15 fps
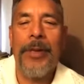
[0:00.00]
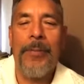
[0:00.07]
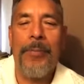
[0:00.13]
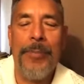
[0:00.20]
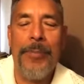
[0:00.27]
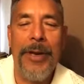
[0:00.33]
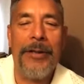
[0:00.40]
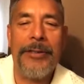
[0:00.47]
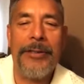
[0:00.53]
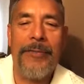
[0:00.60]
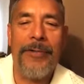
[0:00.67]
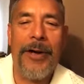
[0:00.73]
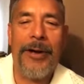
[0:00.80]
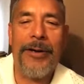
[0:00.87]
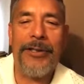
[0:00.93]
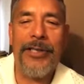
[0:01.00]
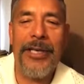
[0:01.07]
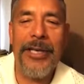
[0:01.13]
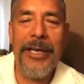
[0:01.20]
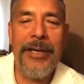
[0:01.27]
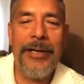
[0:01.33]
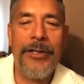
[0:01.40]
millions of dollars a
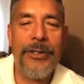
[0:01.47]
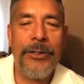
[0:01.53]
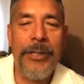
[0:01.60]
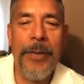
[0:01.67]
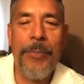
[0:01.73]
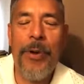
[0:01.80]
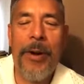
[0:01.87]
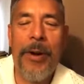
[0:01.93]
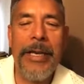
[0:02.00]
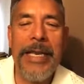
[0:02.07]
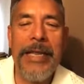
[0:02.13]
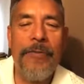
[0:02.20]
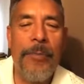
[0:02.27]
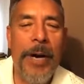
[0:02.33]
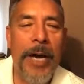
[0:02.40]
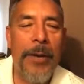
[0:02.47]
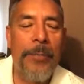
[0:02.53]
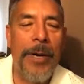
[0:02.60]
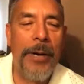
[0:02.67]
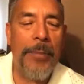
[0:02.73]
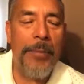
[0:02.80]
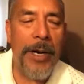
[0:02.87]
year, so they probably live
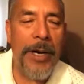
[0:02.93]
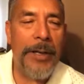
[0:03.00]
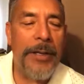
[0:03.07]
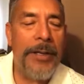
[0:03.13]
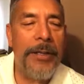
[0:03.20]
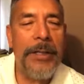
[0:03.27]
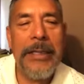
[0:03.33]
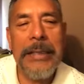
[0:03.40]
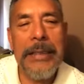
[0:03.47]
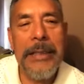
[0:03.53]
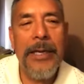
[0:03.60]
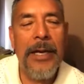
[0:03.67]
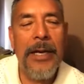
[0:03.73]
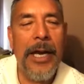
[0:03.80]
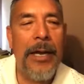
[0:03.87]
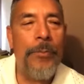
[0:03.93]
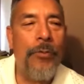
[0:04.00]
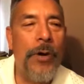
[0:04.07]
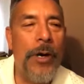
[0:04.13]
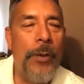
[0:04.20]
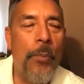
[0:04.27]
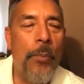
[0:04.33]
by month. And
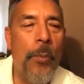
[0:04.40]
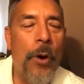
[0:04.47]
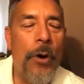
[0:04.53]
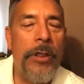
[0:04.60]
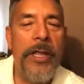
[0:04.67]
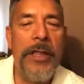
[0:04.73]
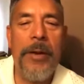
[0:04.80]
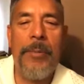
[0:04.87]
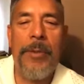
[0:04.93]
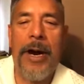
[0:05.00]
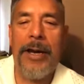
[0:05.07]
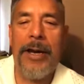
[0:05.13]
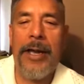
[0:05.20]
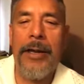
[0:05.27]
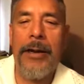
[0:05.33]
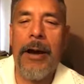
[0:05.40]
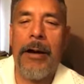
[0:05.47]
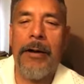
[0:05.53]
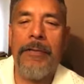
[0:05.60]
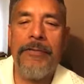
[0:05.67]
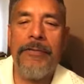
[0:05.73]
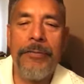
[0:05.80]
when both of them are laid
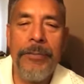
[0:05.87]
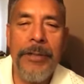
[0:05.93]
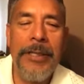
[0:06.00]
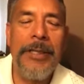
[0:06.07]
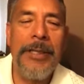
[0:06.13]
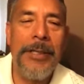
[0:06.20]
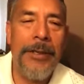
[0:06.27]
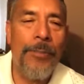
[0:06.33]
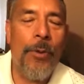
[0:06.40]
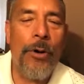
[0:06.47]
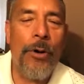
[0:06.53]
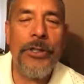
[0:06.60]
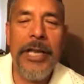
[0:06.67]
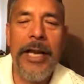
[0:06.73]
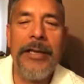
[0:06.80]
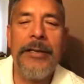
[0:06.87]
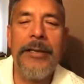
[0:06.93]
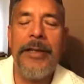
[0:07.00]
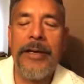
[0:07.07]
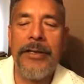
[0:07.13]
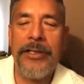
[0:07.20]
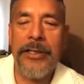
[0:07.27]
off, most likely
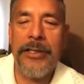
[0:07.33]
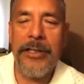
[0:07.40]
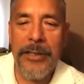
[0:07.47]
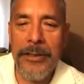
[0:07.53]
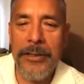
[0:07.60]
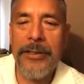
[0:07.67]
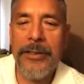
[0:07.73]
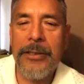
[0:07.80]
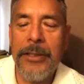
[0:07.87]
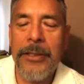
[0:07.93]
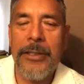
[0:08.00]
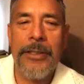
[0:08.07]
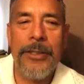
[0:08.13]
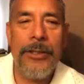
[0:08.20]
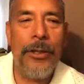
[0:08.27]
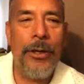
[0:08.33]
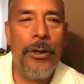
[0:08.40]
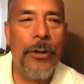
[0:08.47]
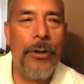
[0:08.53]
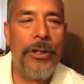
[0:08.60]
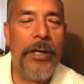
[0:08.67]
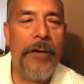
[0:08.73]
there's needs. So
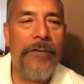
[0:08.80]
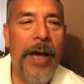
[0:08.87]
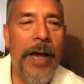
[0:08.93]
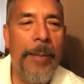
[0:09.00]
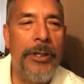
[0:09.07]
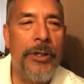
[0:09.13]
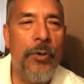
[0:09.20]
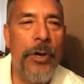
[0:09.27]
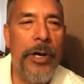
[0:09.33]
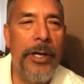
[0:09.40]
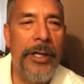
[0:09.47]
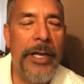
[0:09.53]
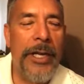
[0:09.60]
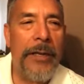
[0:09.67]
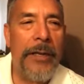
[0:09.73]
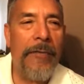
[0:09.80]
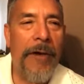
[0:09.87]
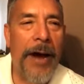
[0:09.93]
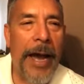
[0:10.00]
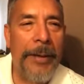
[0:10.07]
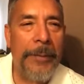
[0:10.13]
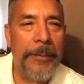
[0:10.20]
those are families we're
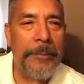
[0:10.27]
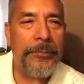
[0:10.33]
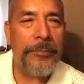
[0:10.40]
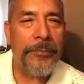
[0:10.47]
identifying.